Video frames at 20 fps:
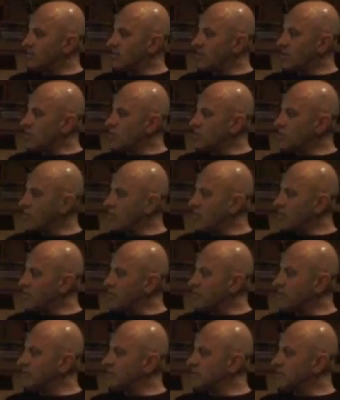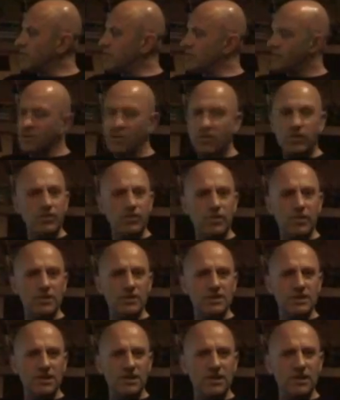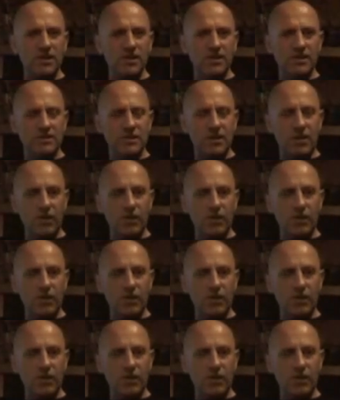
rolled off something at 30 hertz.